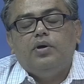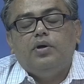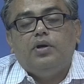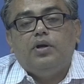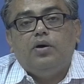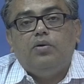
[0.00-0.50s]

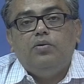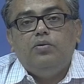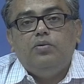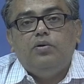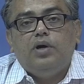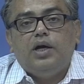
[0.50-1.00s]
Now,
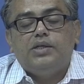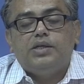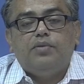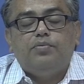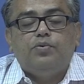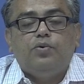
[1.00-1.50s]
as I
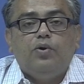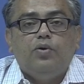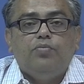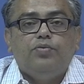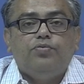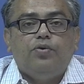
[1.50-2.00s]
have told you
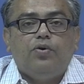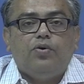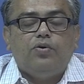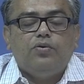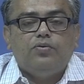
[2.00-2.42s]
before,